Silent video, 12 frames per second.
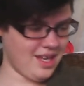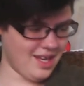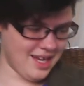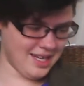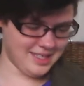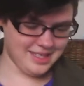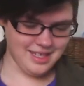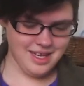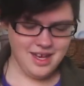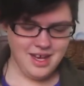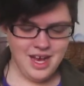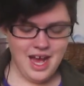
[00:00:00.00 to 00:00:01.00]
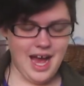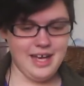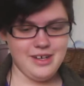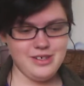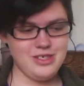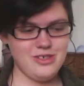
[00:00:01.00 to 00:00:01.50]
And I
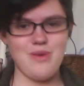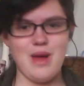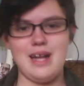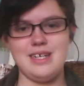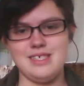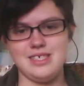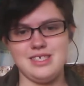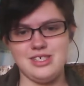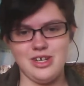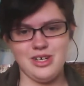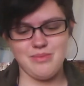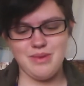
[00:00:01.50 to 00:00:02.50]
also managed to start